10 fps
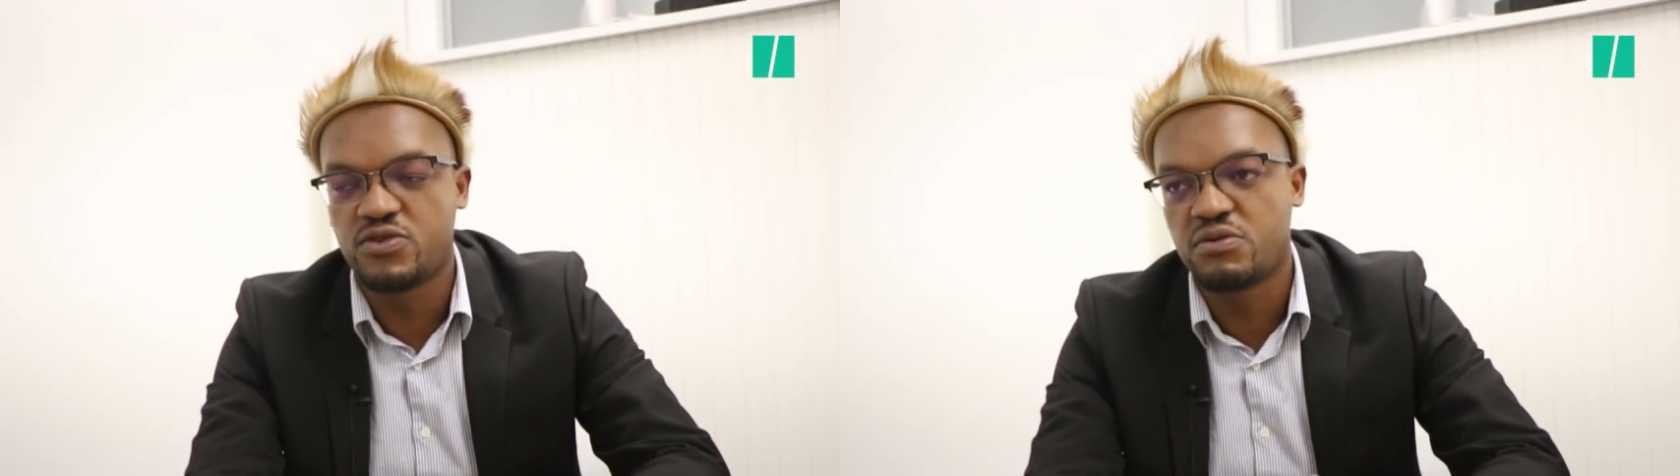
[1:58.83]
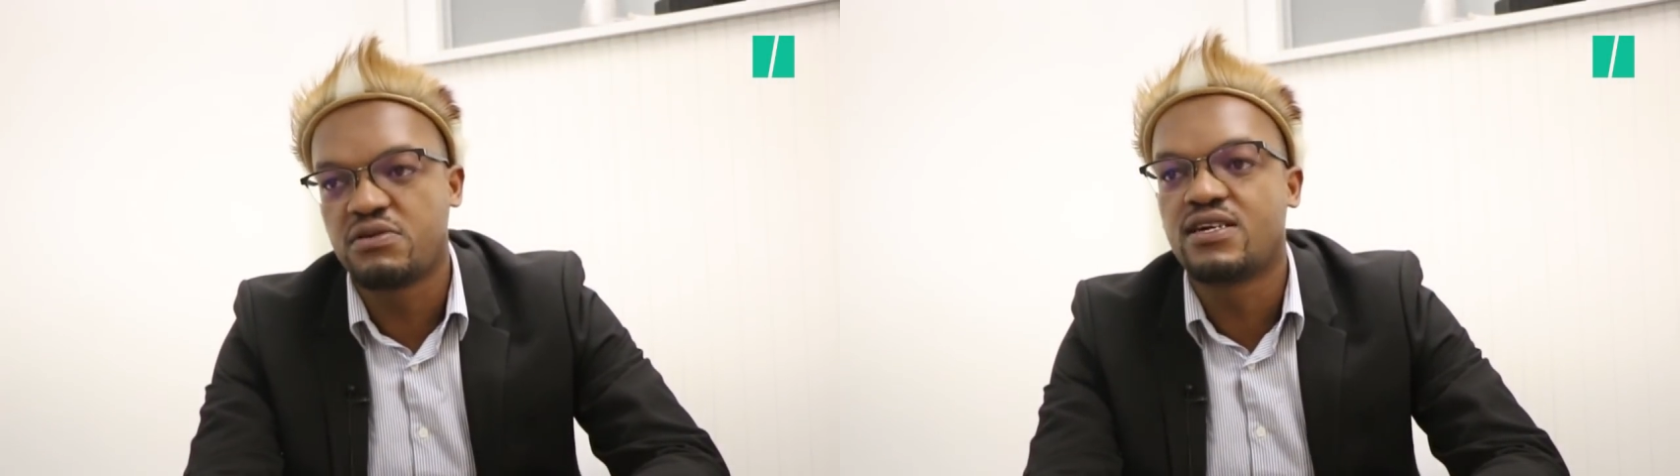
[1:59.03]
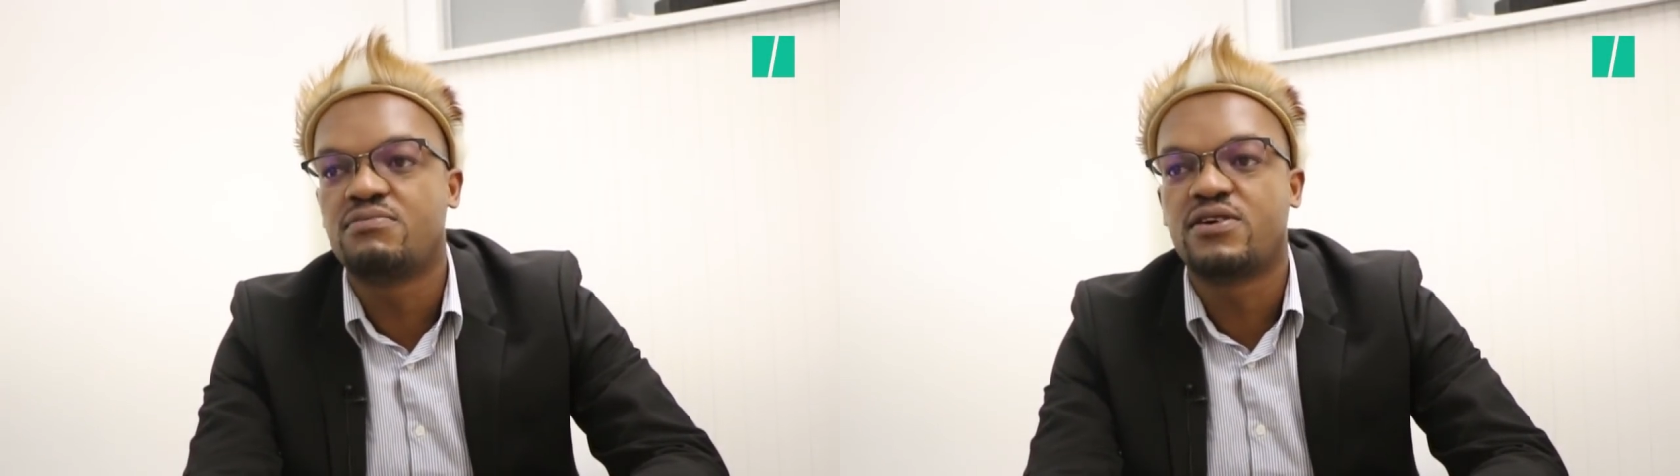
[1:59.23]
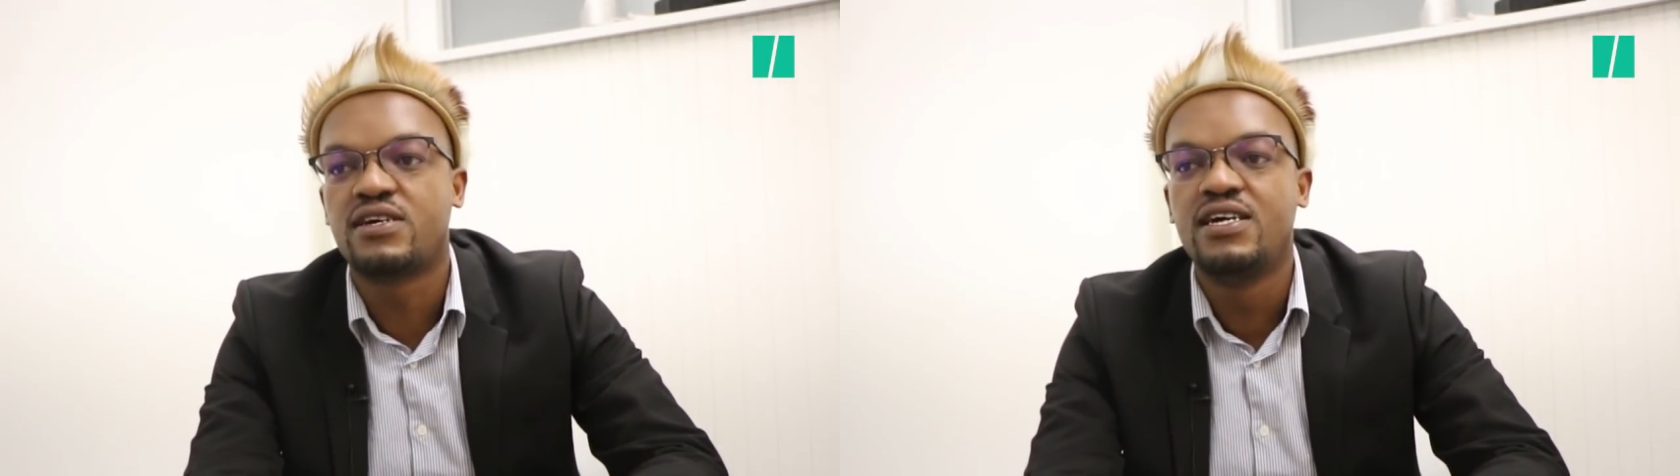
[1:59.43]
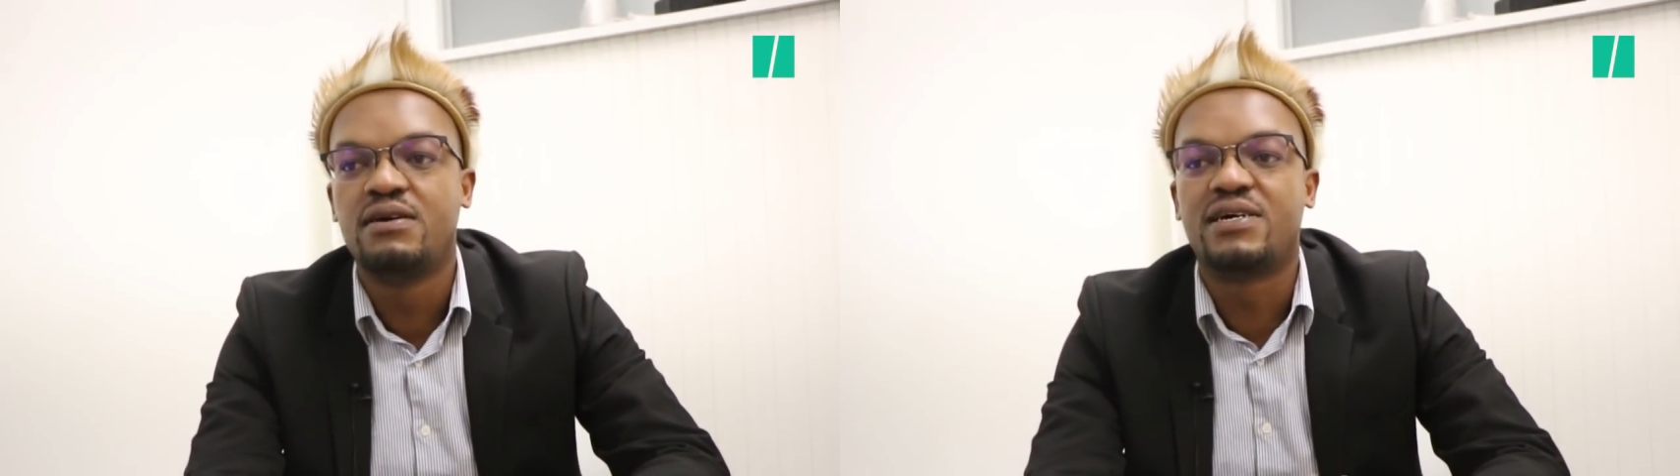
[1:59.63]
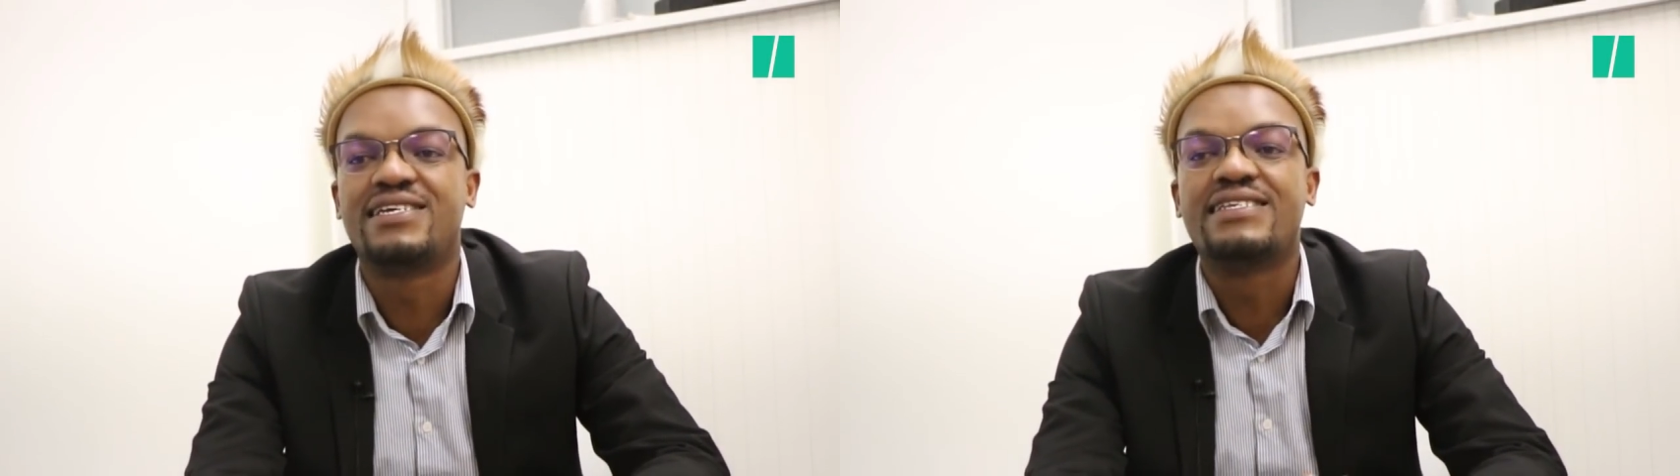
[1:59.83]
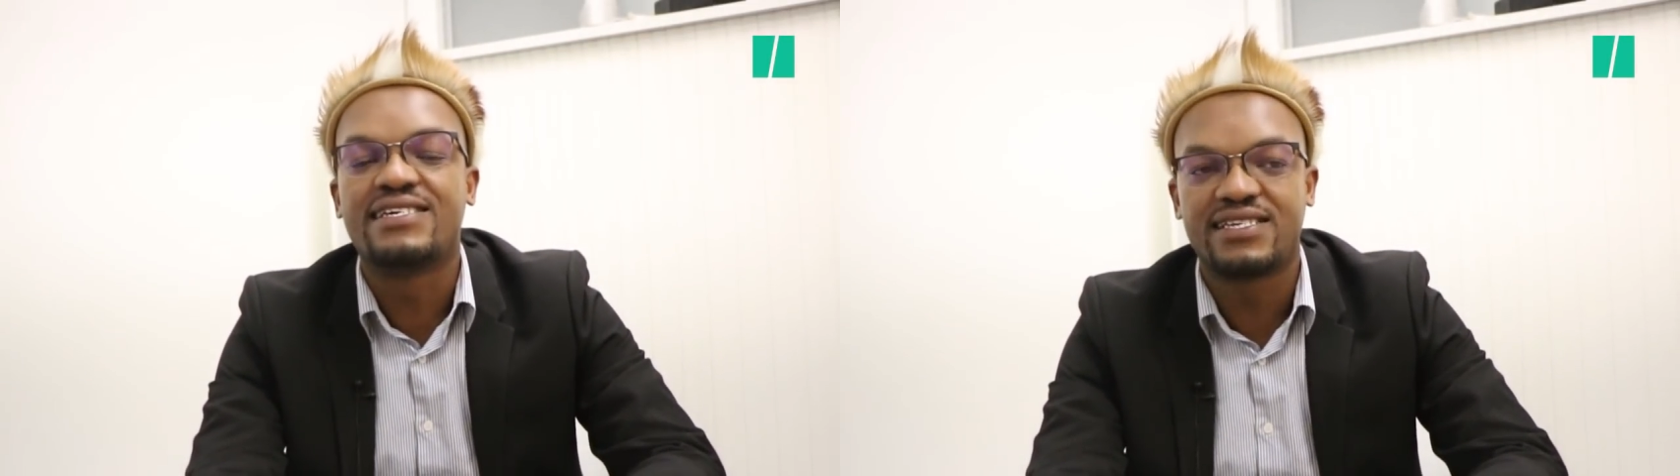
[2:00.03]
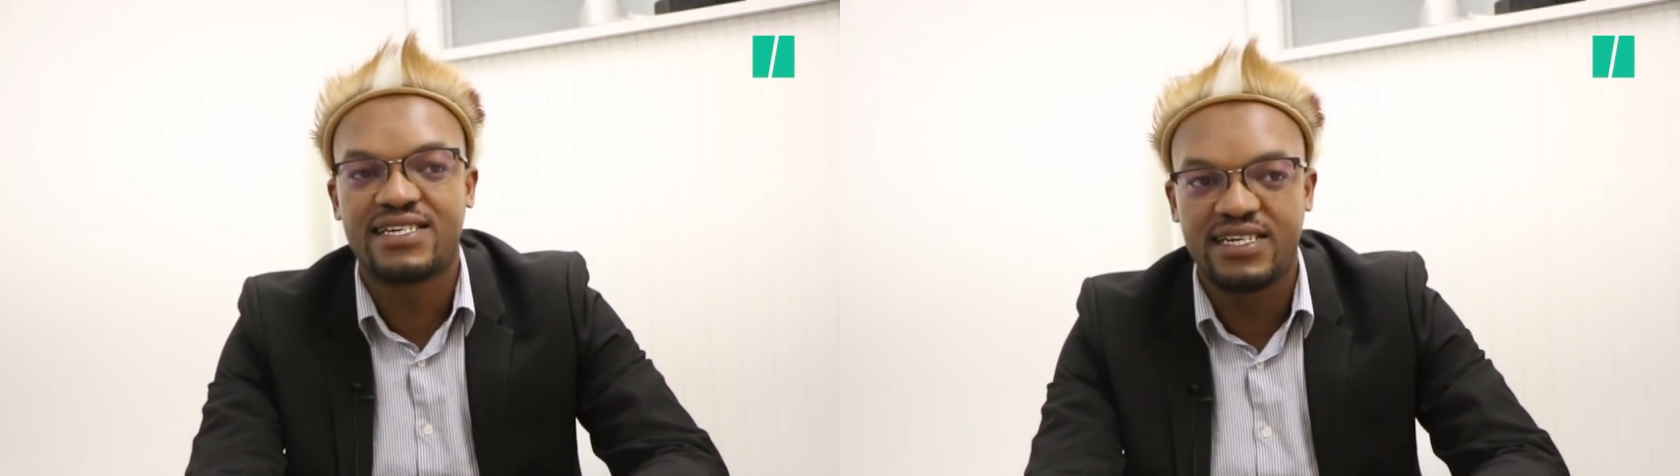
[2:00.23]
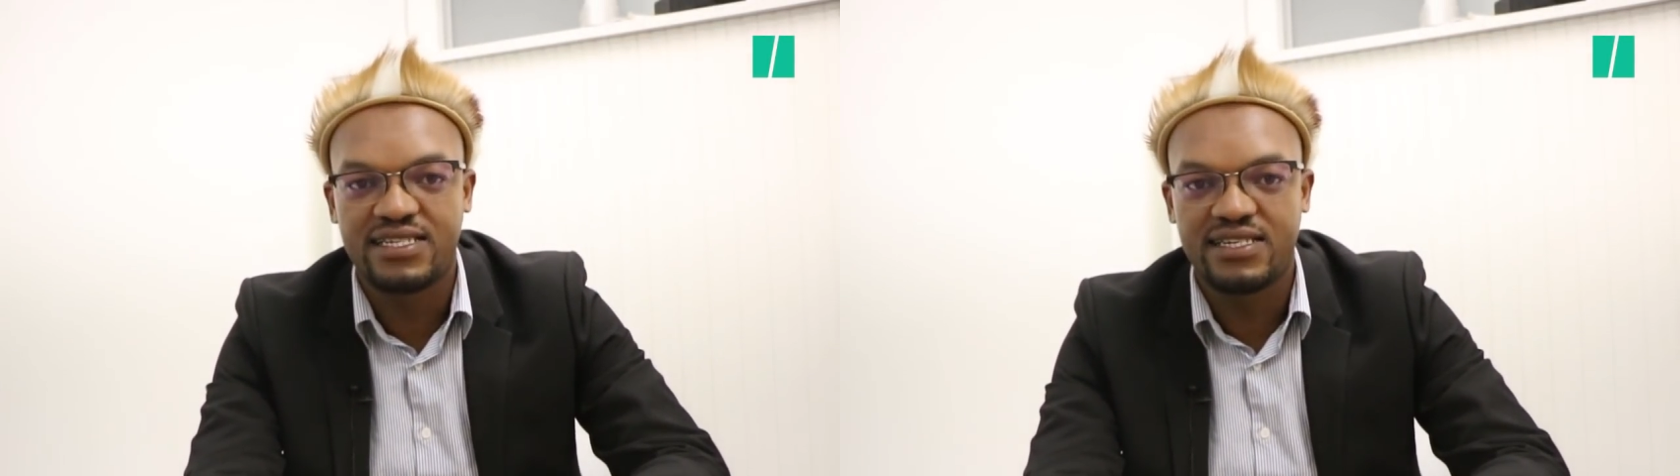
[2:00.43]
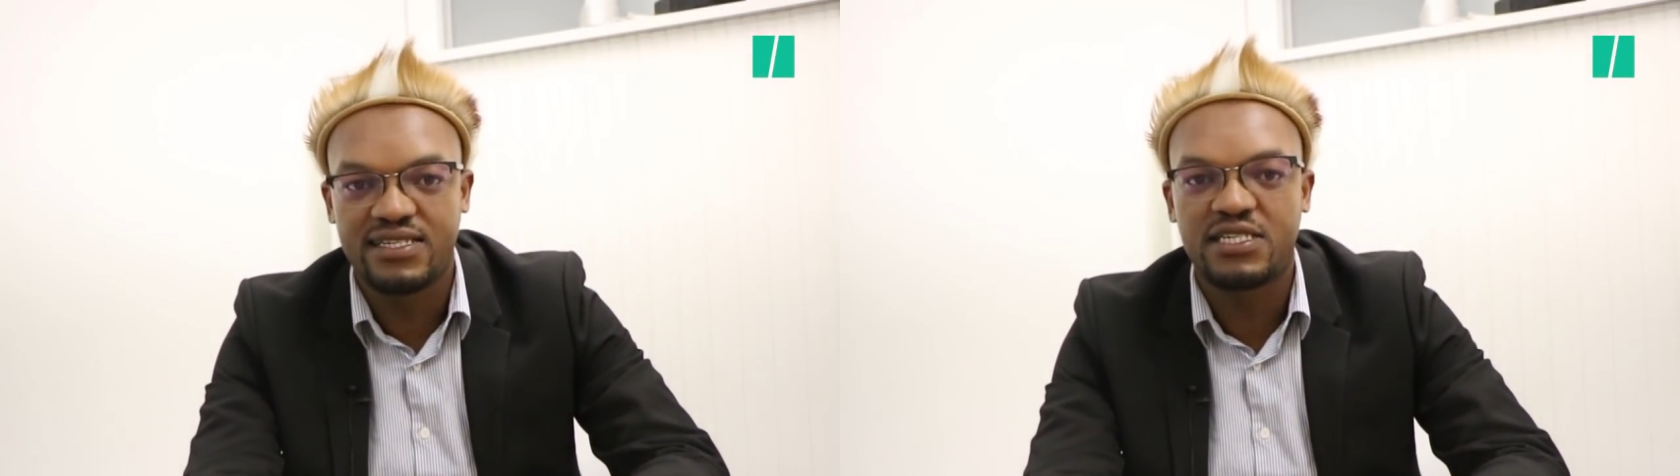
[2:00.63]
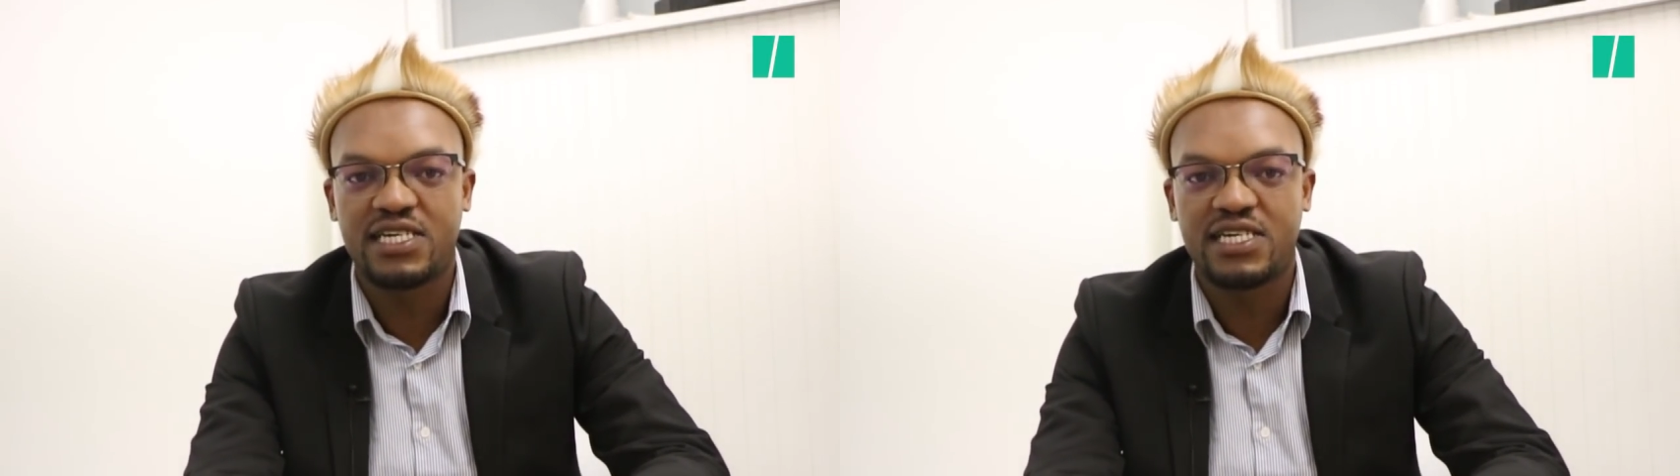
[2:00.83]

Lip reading: to speak about, but in this case, it is a